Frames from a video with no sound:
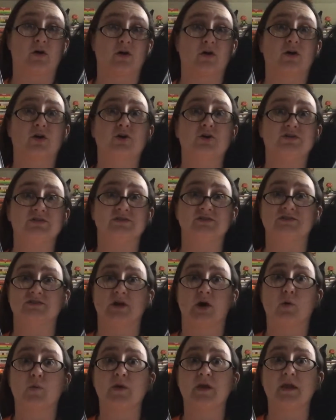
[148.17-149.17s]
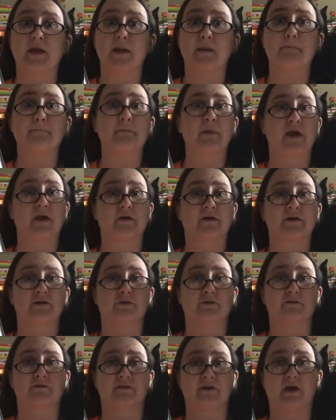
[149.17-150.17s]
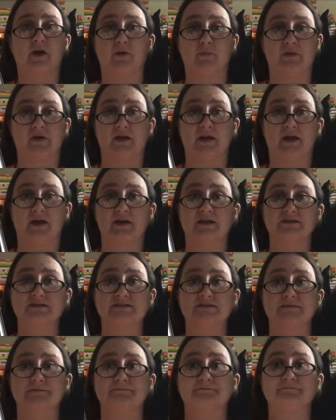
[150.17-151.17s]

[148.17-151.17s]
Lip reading: could Zoe, Marion, or Val be next?